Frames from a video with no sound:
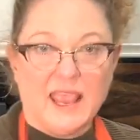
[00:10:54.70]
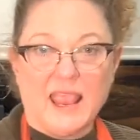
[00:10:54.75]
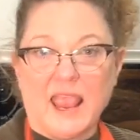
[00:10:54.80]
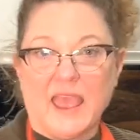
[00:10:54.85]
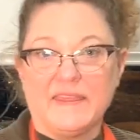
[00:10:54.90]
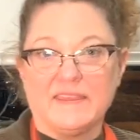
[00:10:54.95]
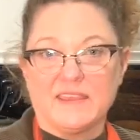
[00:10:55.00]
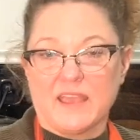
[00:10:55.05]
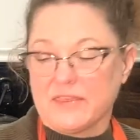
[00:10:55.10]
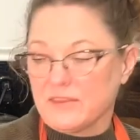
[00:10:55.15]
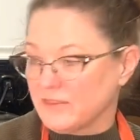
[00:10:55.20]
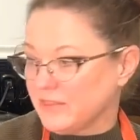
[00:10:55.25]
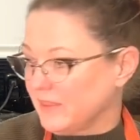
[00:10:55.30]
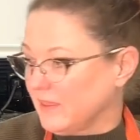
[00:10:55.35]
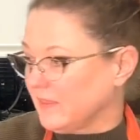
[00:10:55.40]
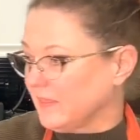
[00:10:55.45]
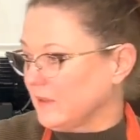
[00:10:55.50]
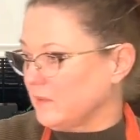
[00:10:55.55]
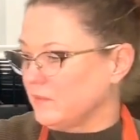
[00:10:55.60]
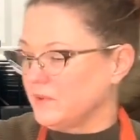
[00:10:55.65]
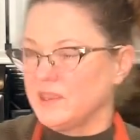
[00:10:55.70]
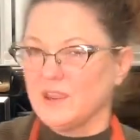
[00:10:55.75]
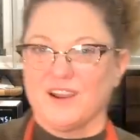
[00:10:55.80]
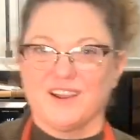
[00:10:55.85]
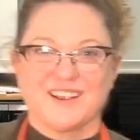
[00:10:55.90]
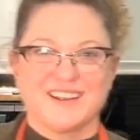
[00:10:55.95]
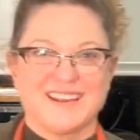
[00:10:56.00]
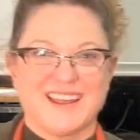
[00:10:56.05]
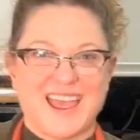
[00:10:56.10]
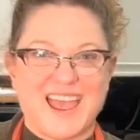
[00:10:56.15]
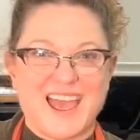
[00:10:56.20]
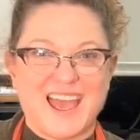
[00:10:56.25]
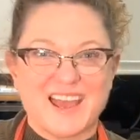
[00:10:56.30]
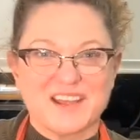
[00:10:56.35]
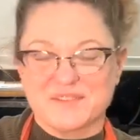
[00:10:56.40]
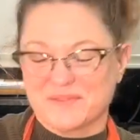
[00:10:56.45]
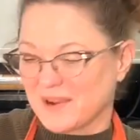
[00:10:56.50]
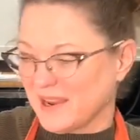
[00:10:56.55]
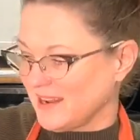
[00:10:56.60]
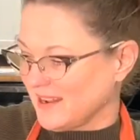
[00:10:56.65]
And the other thing that we are going to
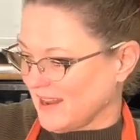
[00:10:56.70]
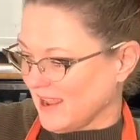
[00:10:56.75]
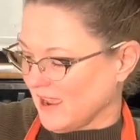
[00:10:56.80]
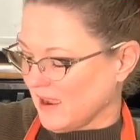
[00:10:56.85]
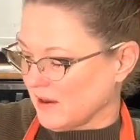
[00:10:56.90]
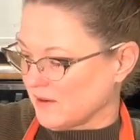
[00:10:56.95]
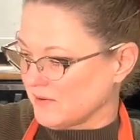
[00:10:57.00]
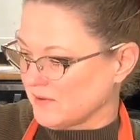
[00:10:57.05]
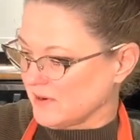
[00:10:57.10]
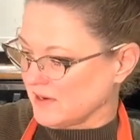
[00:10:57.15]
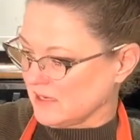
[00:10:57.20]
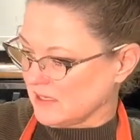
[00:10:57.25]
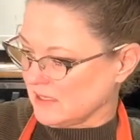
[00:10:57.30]
add right now